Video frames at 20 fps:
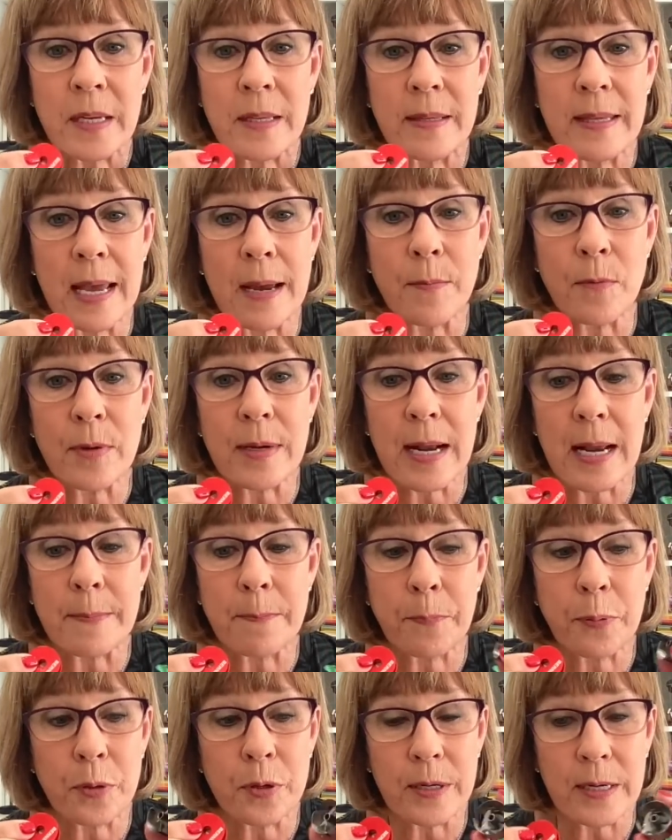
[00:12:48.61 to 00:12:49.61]
Then when I
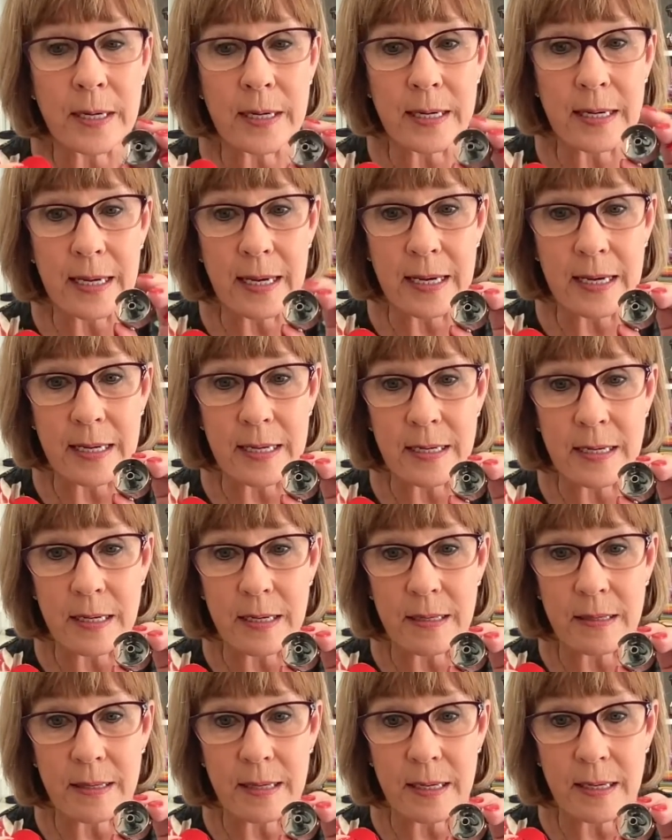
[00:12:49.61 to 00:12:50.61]
put it
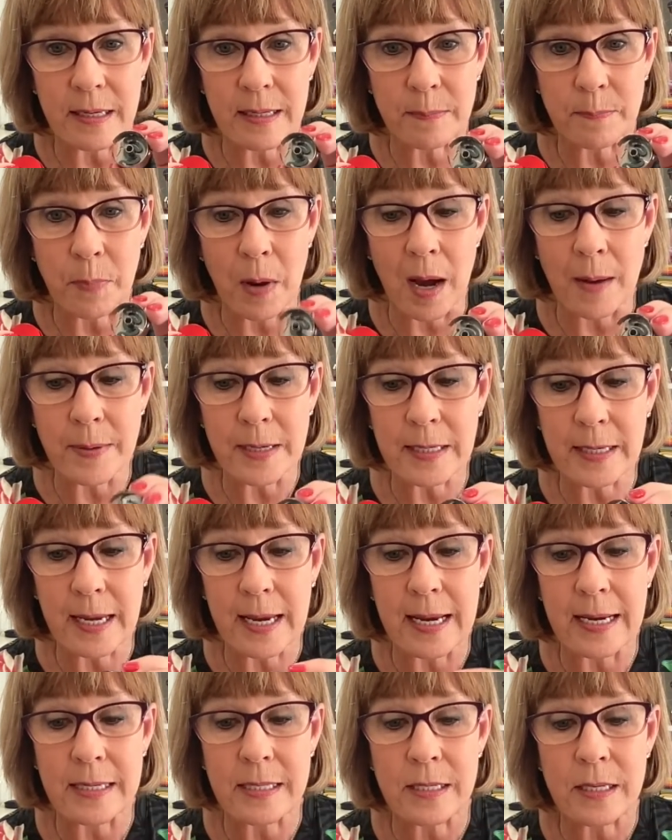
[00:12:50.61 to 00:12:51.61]
in the bobbin
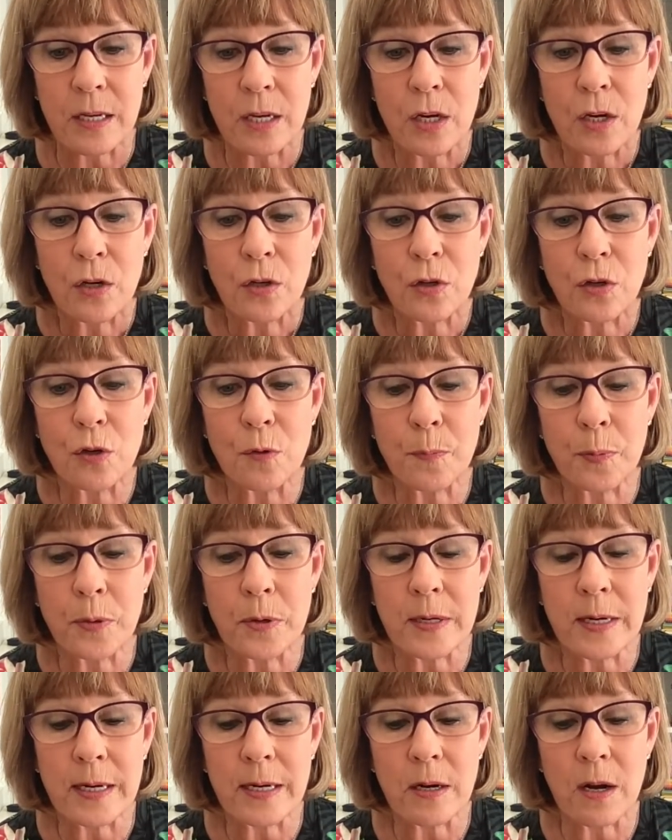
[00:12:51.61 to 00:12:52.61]
case, you
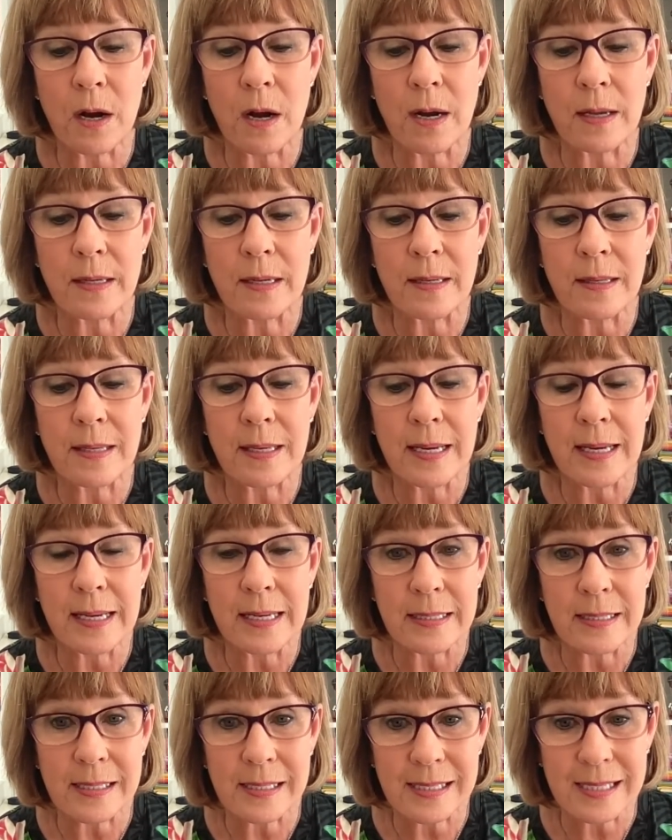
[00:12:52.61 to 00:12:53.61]
put it on the
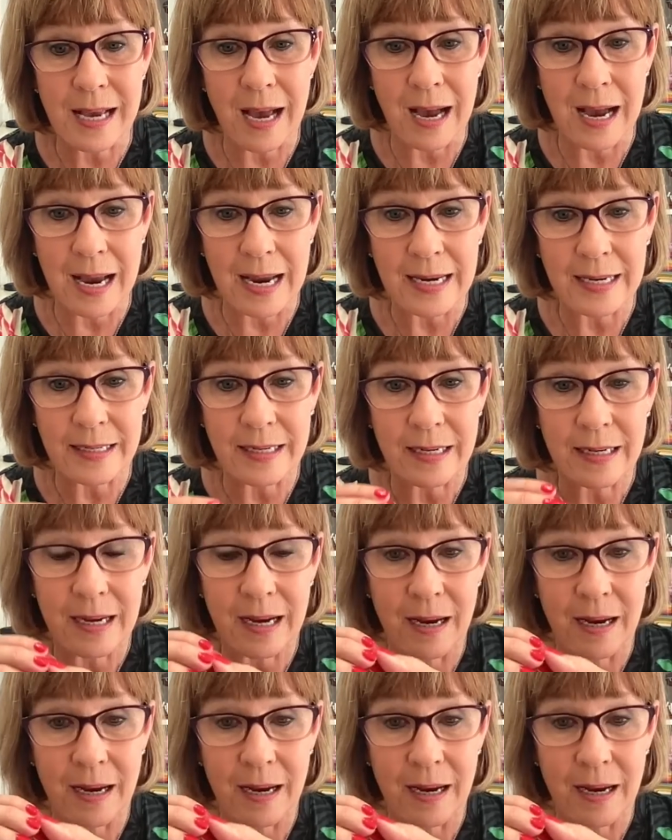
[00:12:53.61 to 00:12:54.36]
inside.